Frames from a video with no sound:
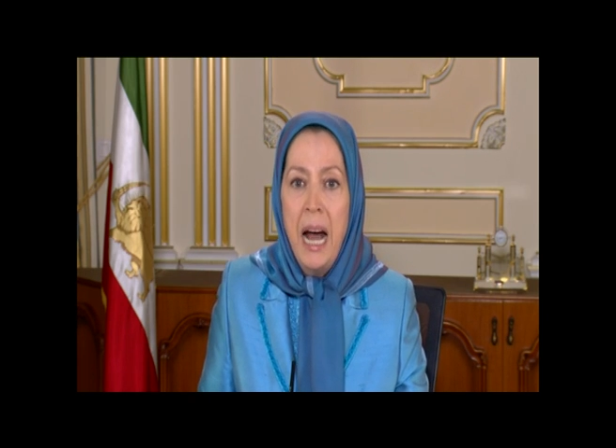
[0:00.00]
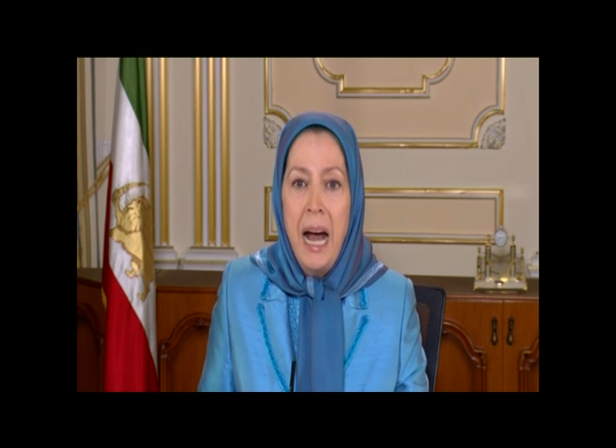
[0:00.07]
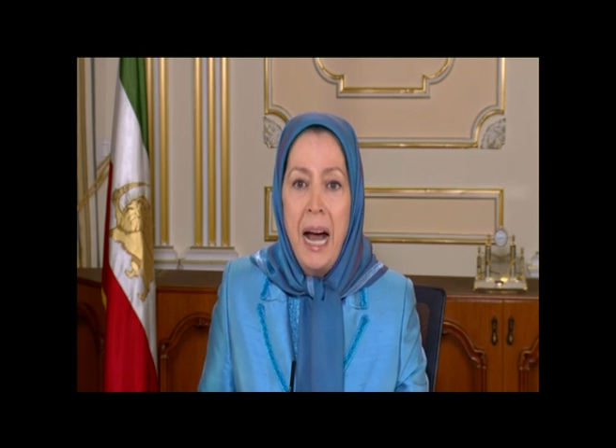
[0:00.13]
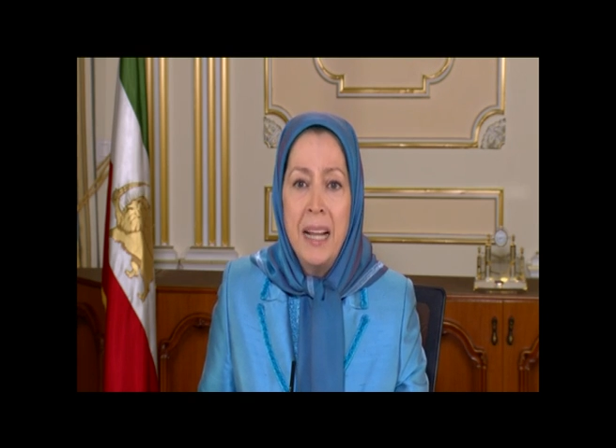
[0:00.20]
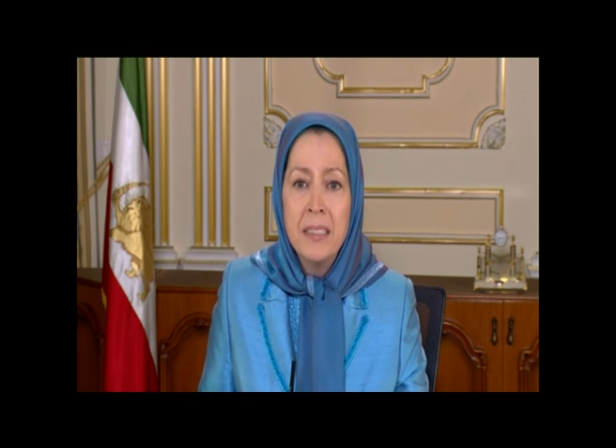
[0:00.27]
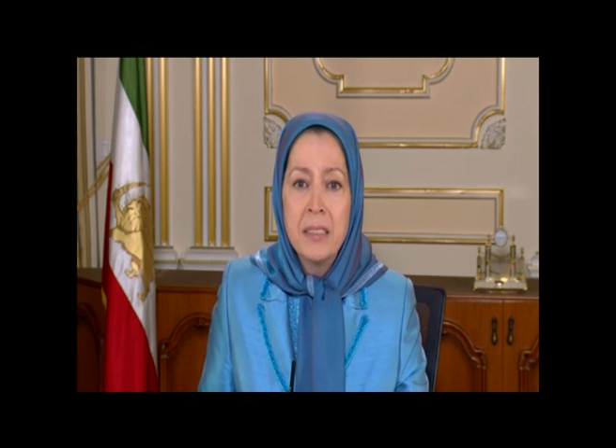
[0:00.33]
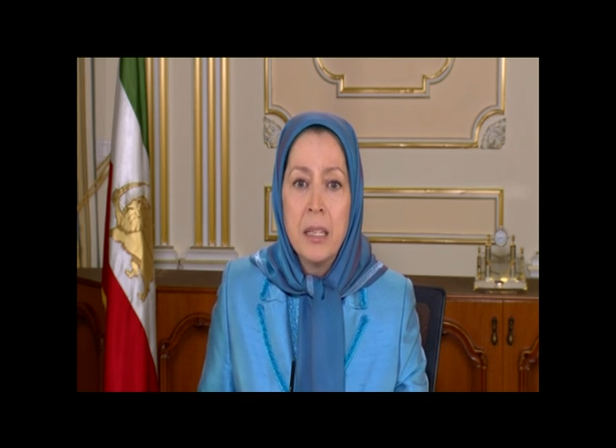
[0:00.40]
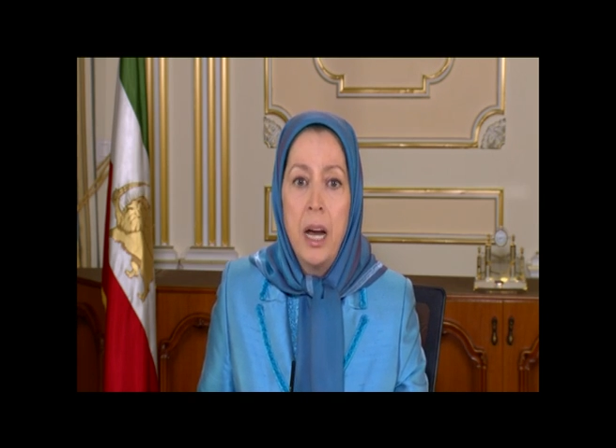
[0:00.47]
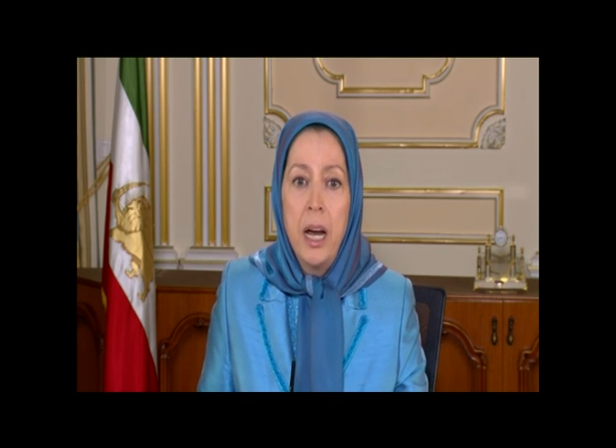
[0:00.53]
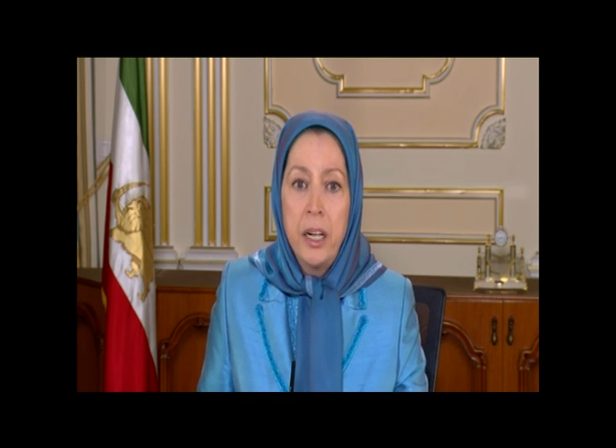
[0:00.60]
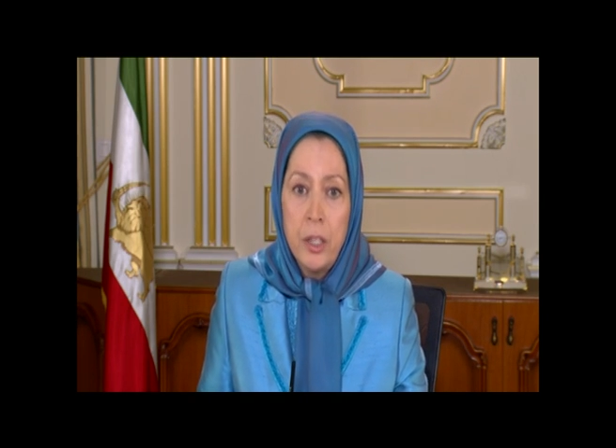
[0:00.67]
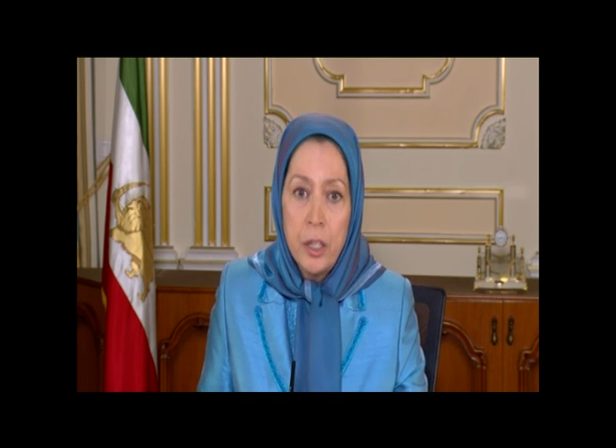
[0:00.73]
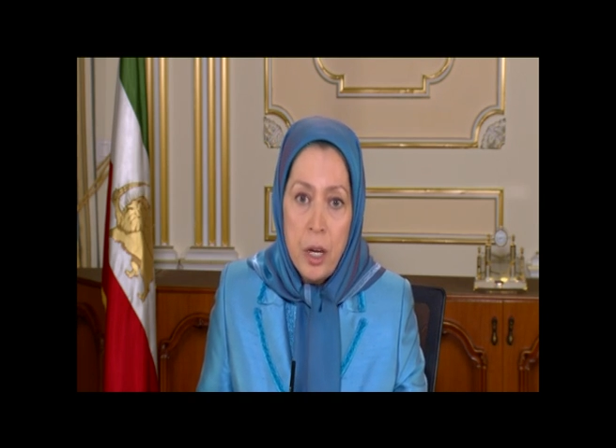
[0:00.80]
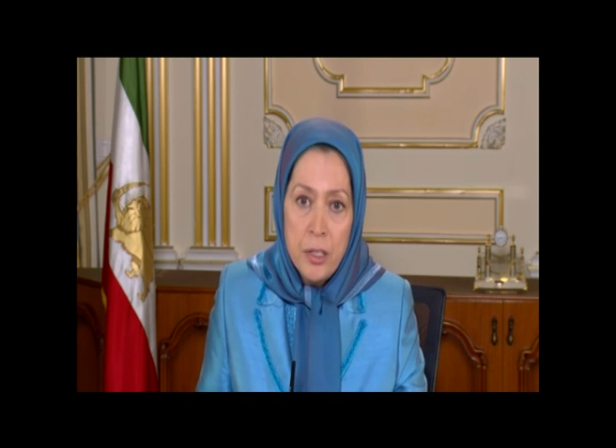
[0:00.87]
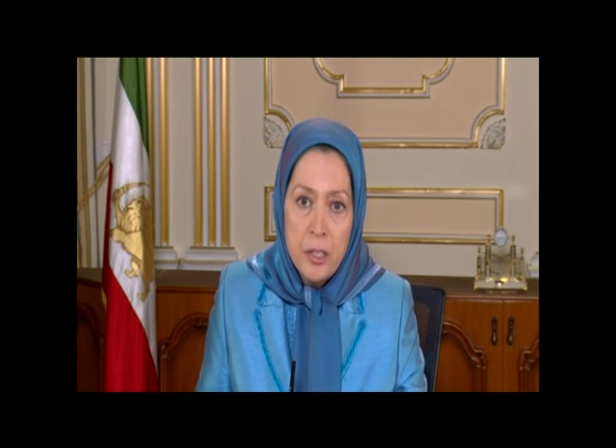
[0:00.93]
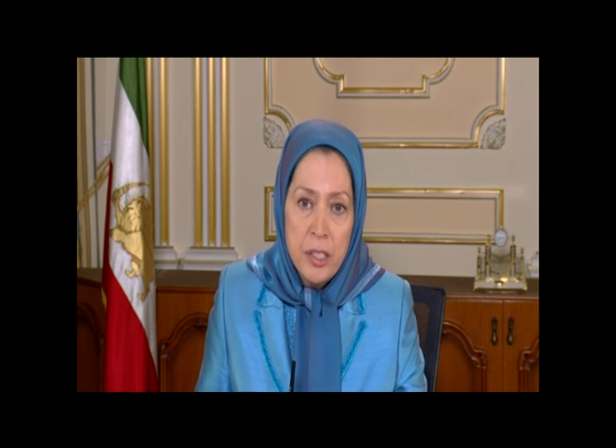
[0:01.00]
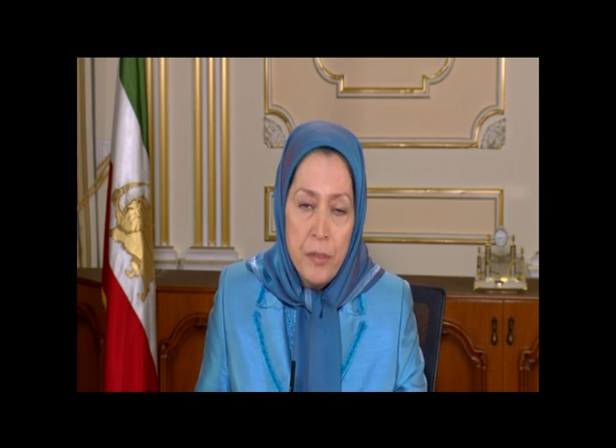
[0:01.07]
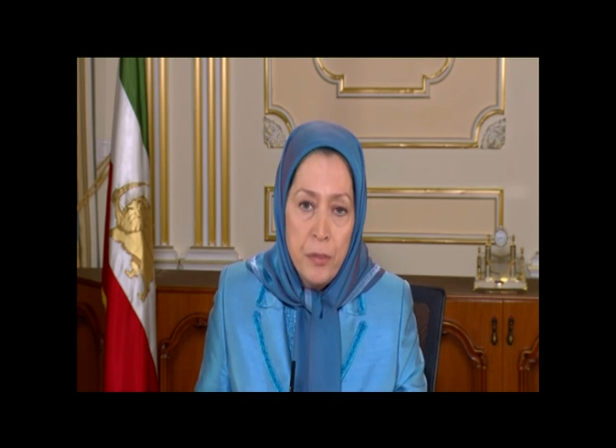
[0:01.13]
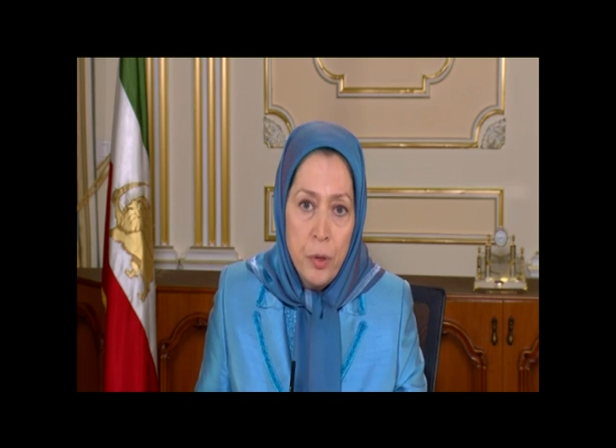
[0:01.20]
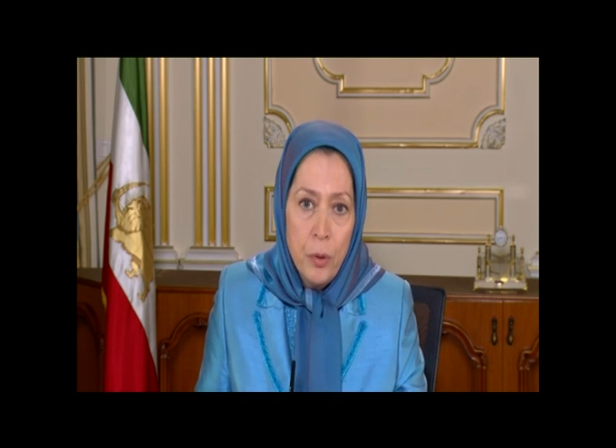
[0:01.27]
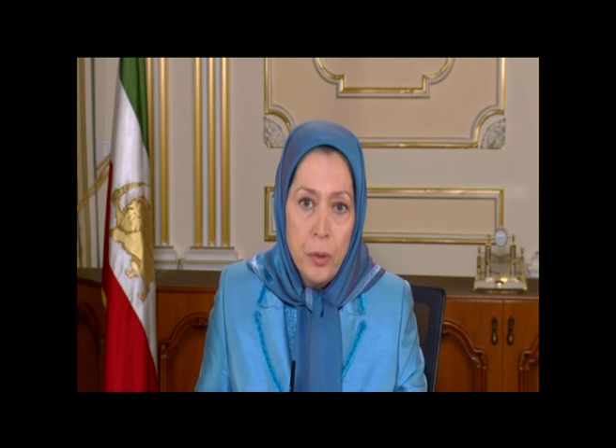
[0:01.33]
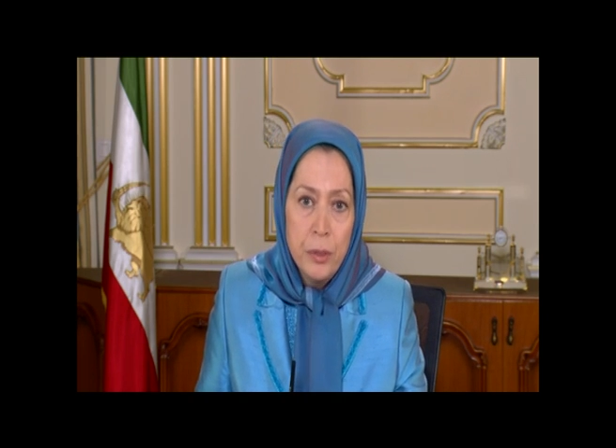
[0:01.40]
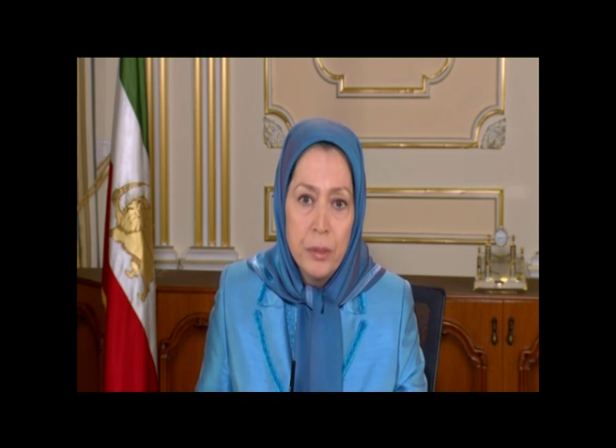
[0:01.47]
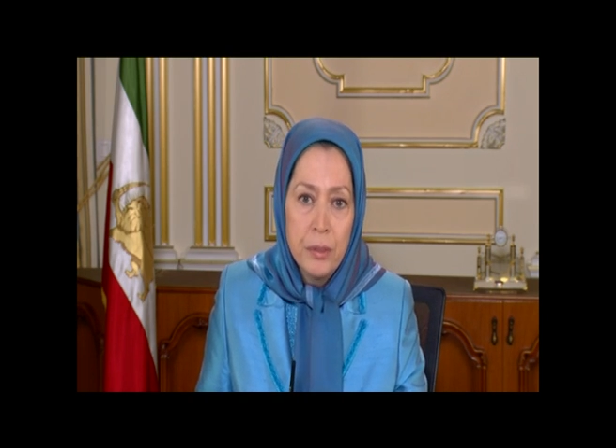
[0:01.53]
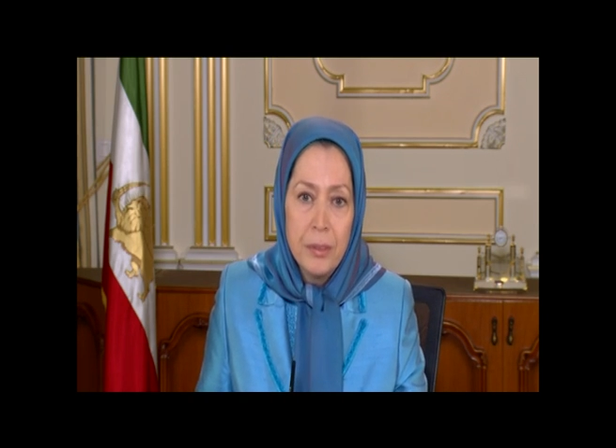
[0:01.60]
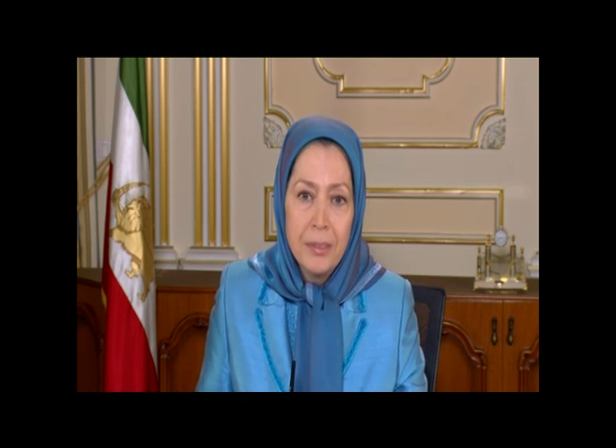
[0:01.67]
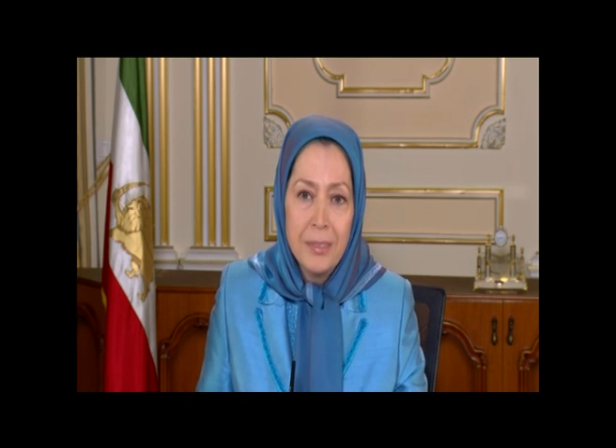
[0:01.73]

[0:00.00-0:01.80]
and across the world.